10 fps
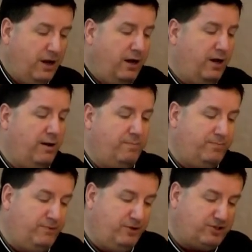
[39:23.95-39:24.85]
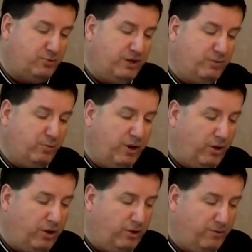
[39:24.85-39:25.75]
So we went
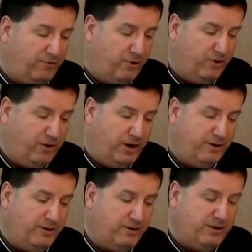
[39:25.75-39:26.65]
on a little further, and